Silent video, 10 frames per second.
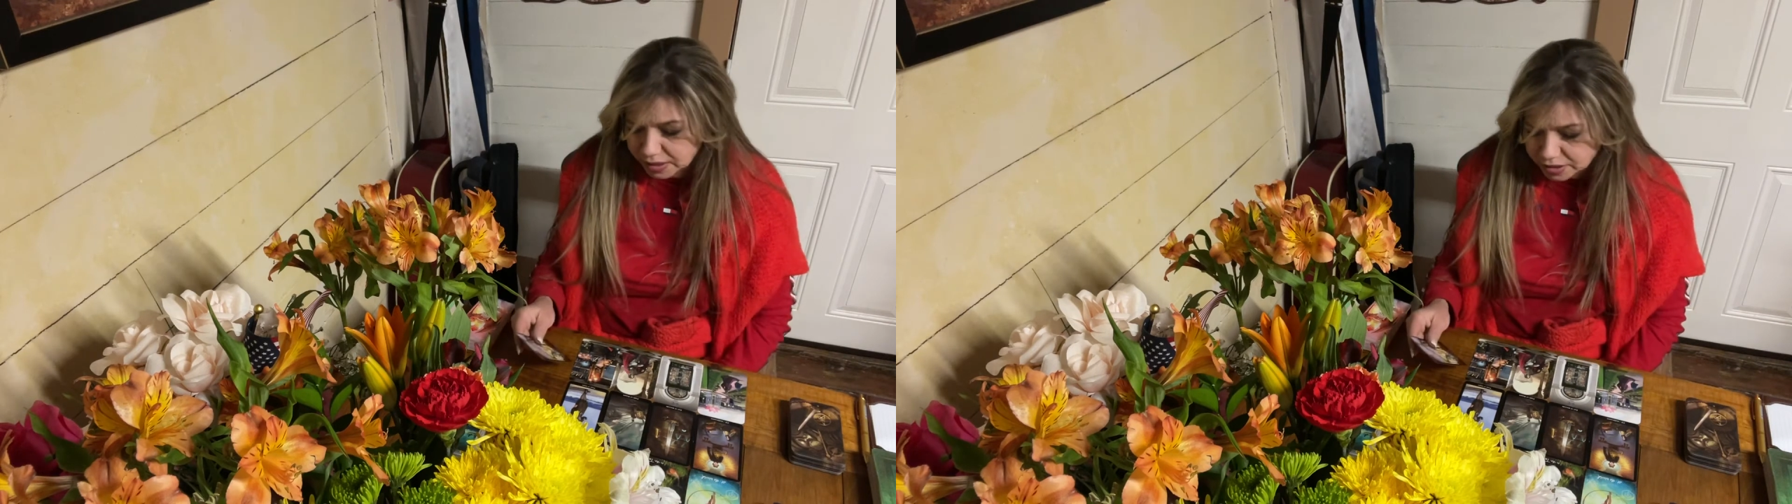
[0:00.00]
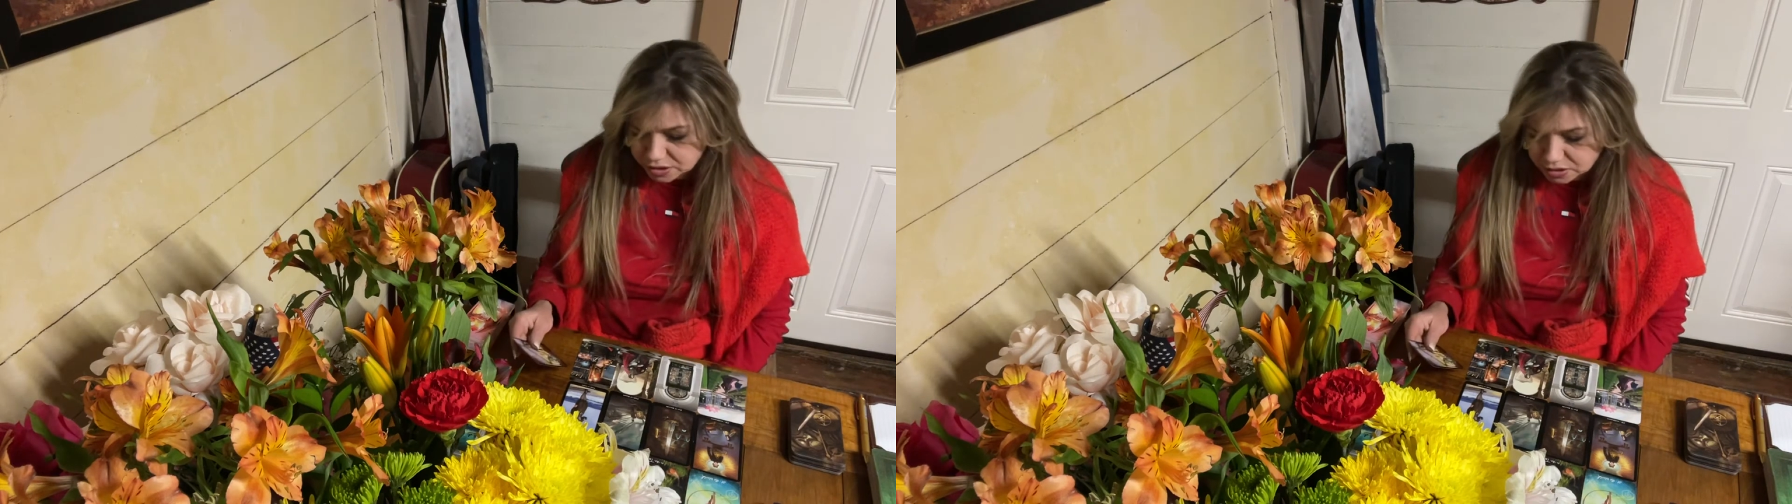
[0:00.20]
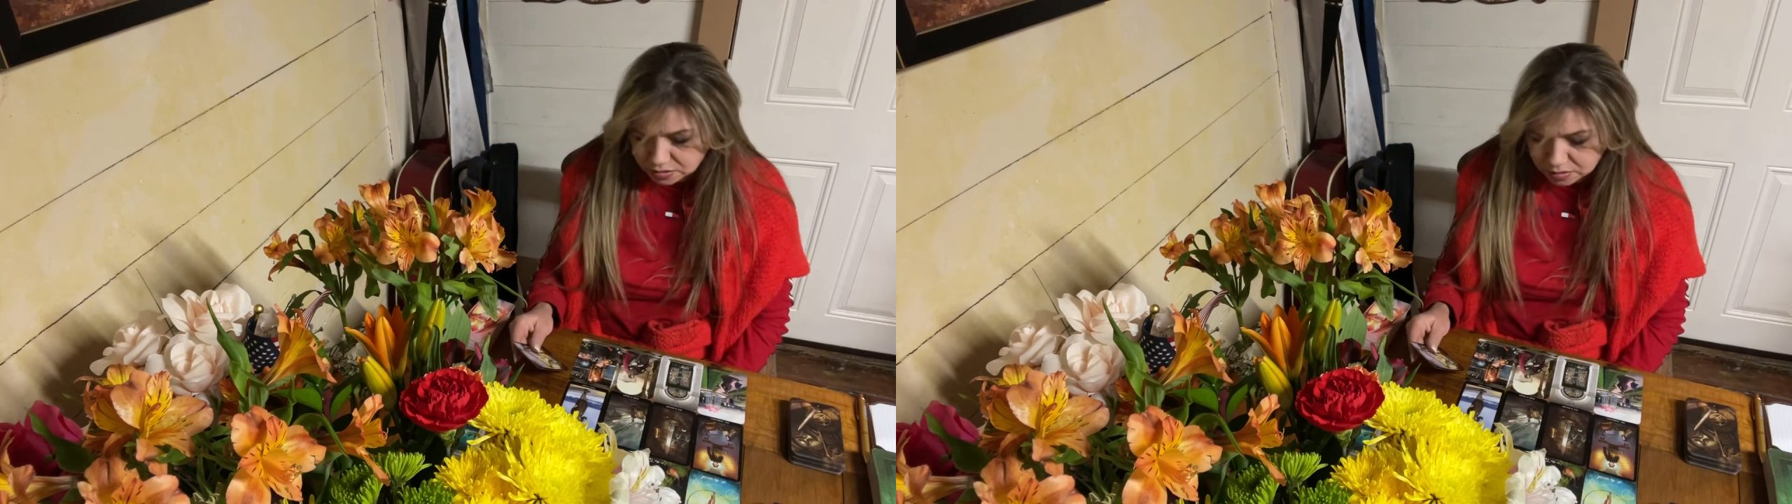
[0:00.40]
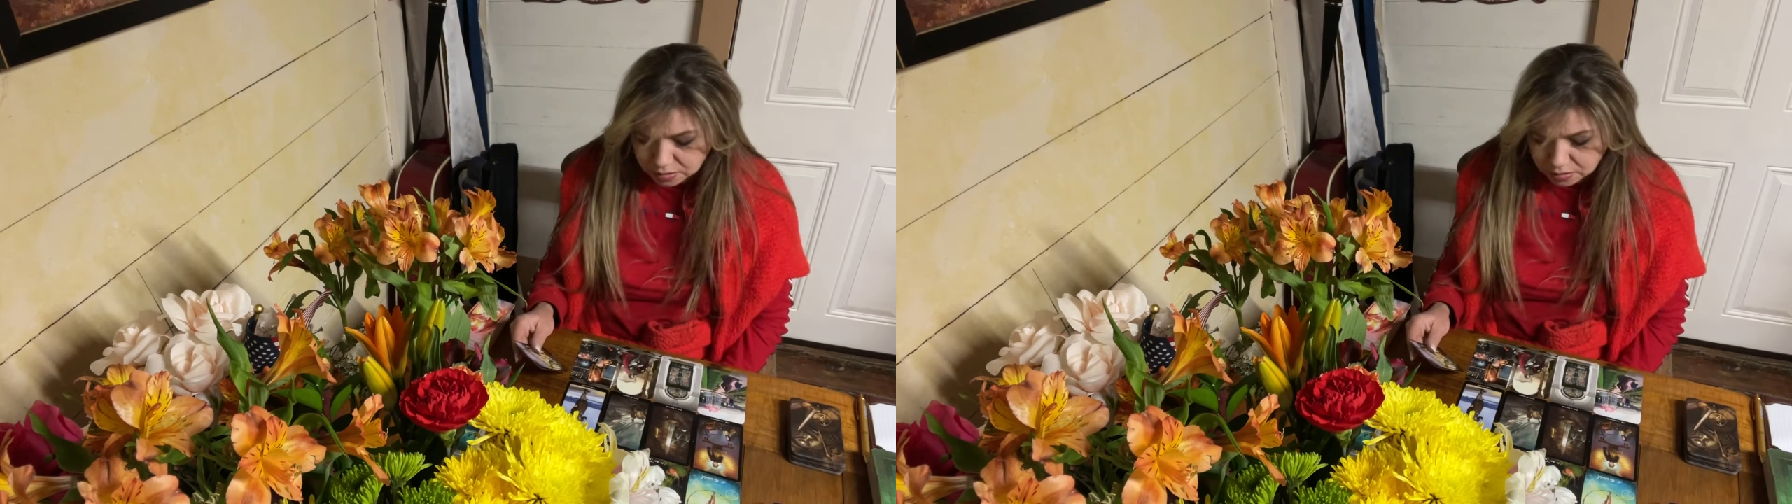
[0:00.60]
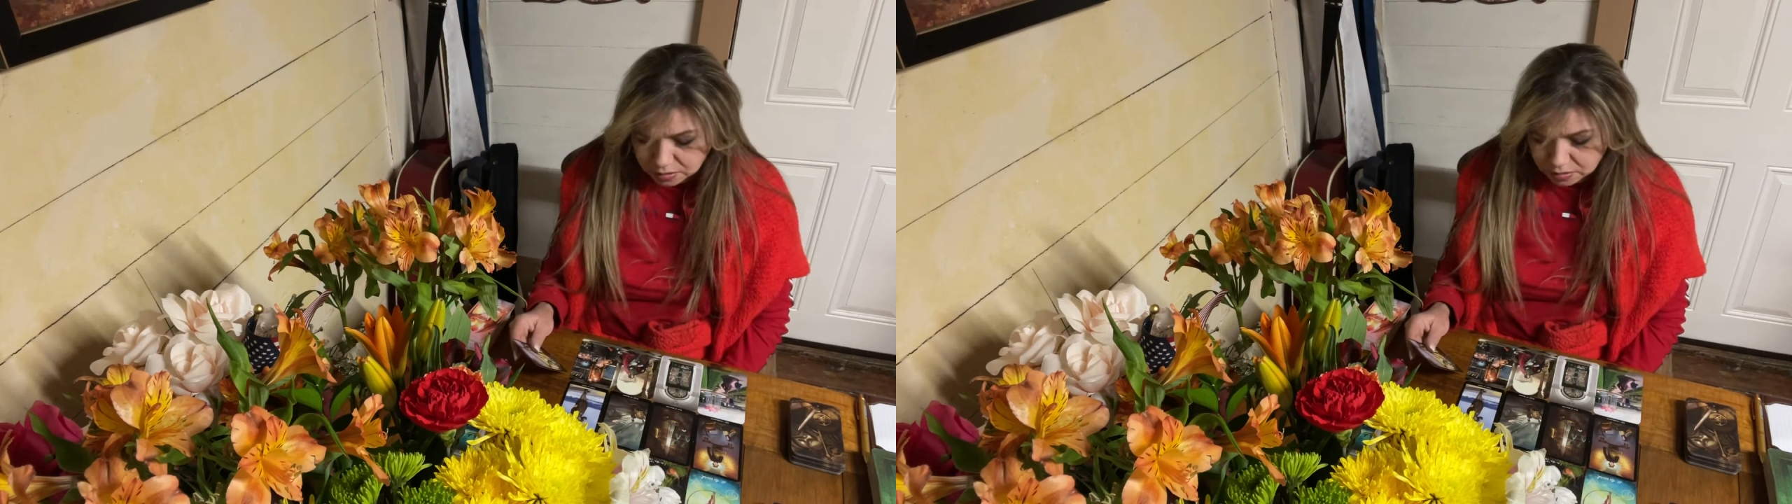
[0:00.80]
action?
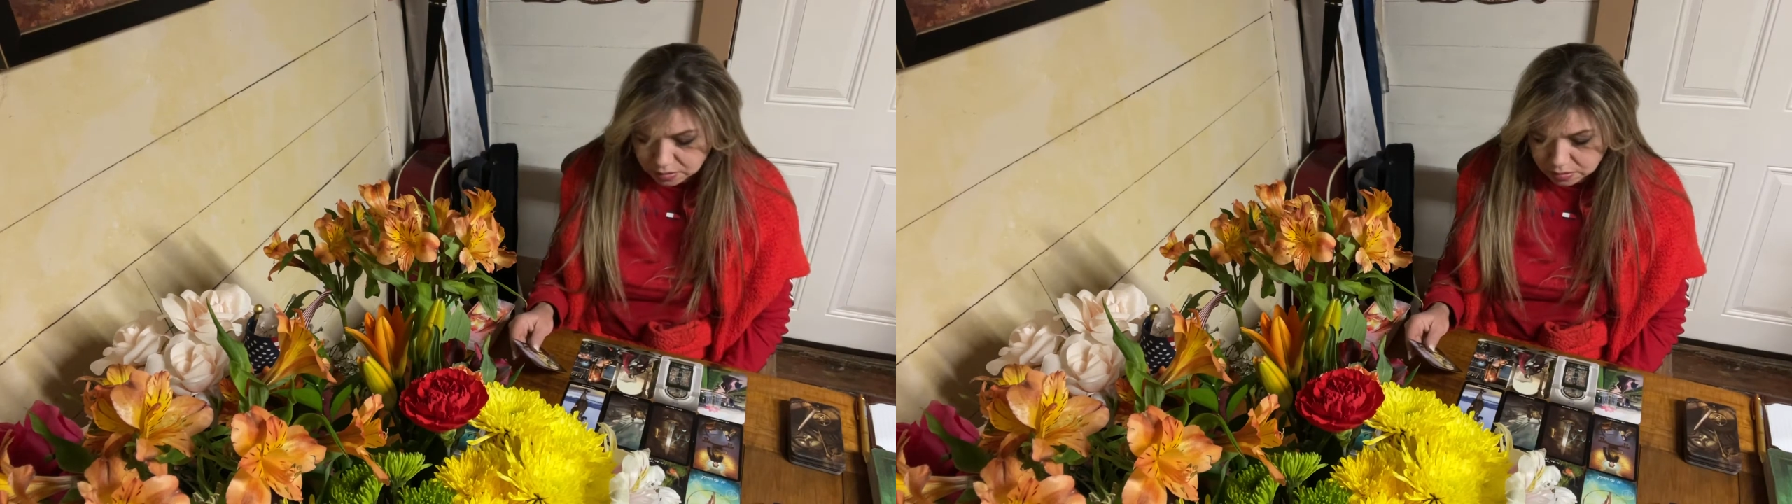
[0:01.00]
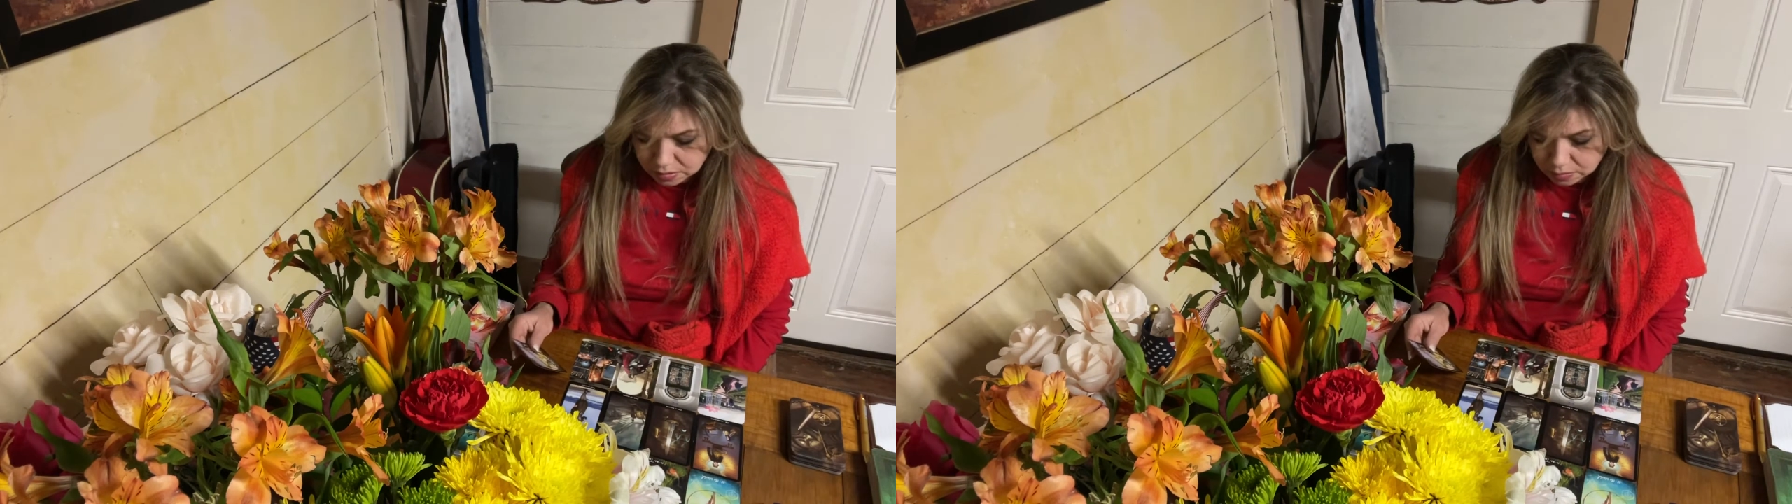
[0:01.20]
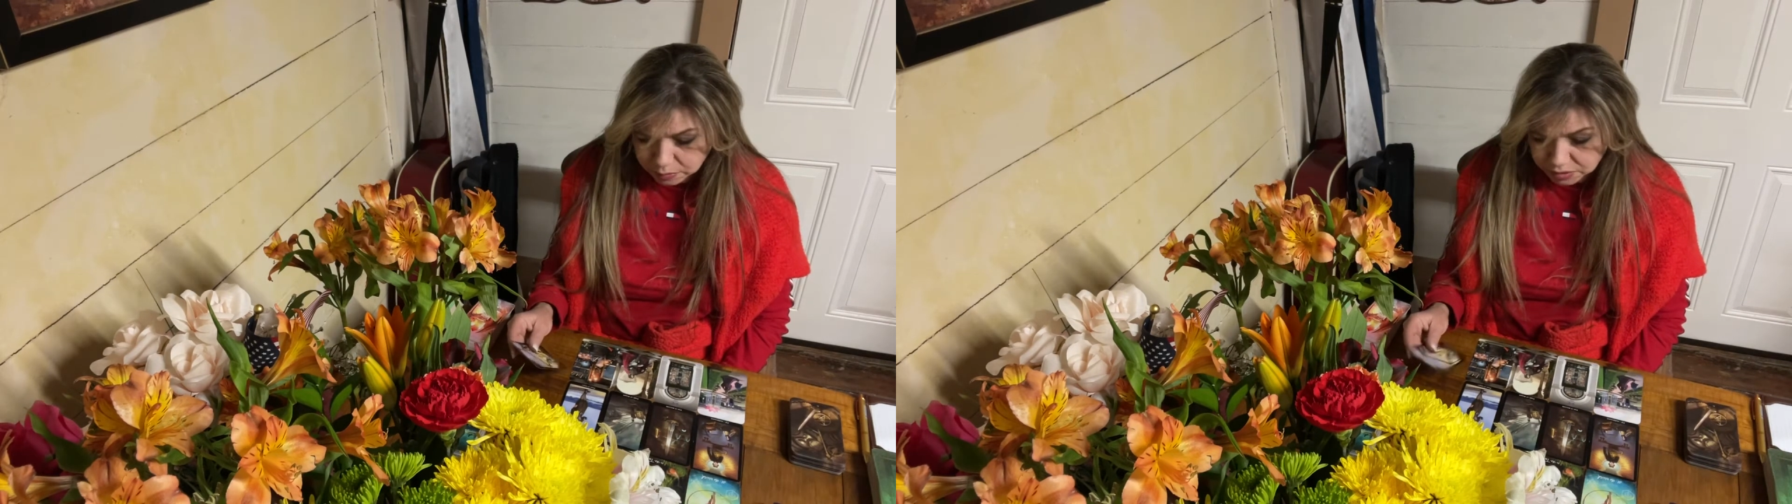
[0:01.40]
But